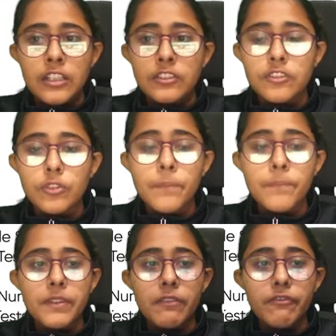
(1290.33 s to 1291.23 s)
So
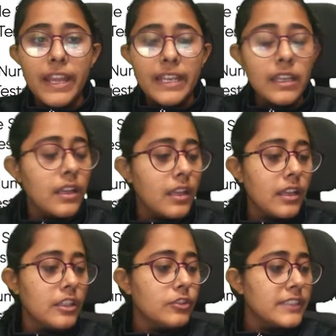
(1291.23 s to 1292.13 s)
when
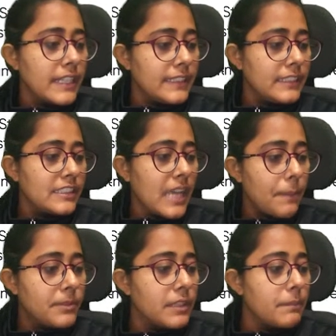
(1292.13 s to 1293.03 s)
you study this chapter,